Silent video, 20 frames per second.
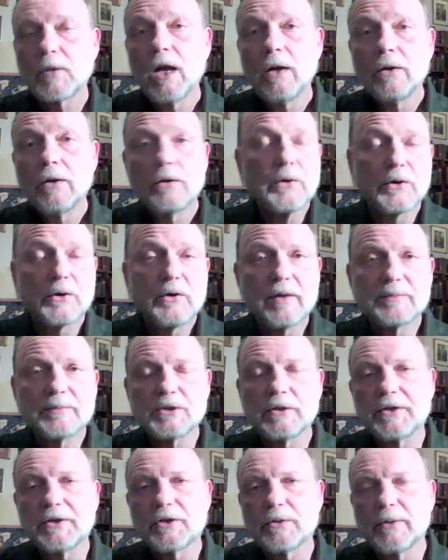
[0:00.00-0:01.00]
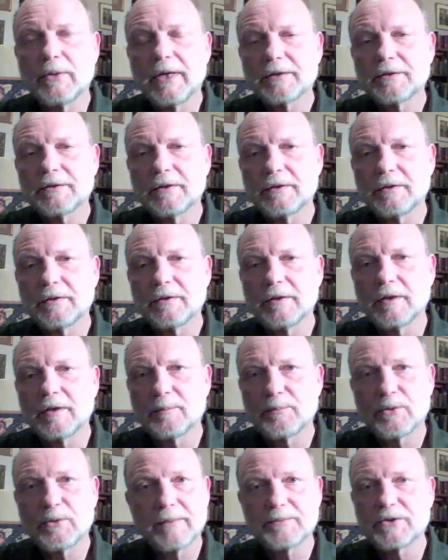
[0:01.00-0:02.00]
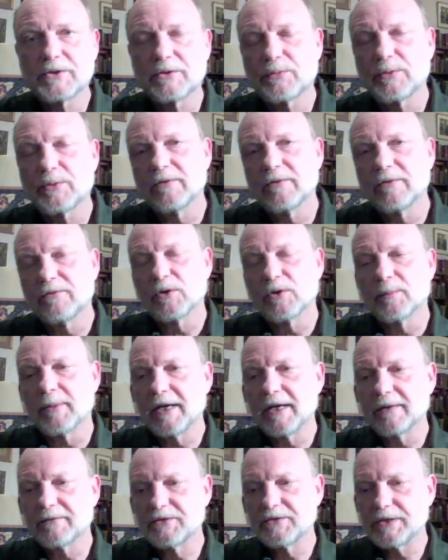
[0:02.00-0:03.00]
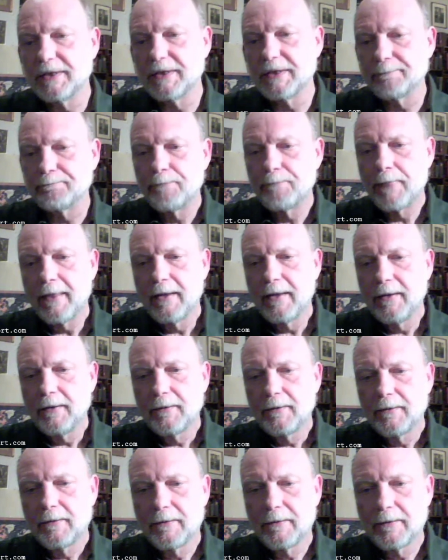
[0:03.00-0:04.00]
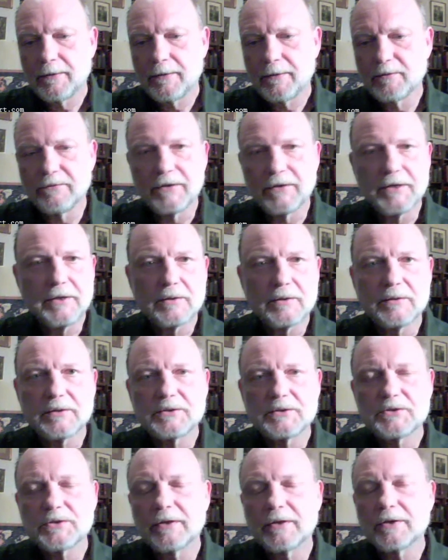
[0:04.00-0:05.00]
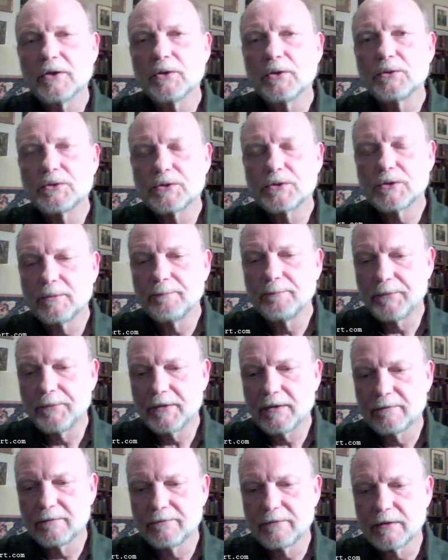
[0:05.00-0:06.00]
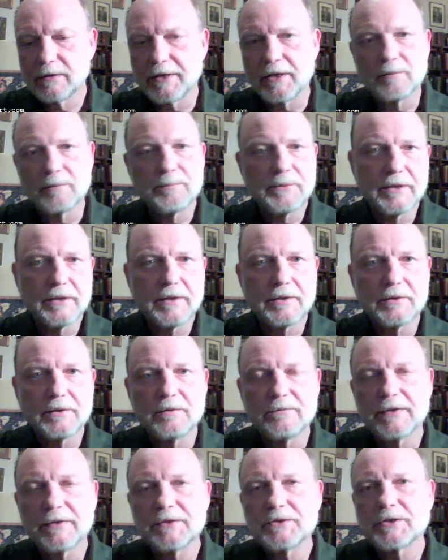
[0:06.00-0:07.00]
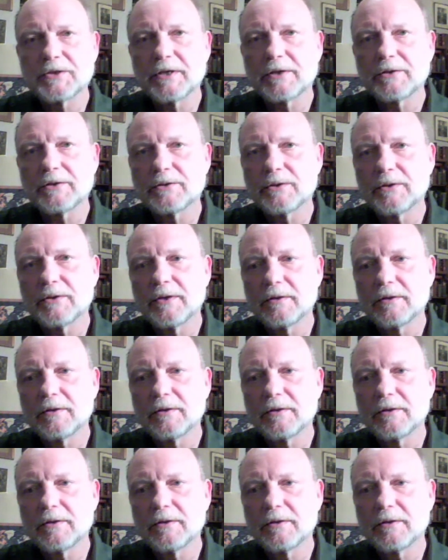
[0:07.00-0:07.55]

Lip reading: No, you're absolutely correct. Perhaps the three of you may have seen the video that's on YouTube of Leon Panetta, Defense Secretary.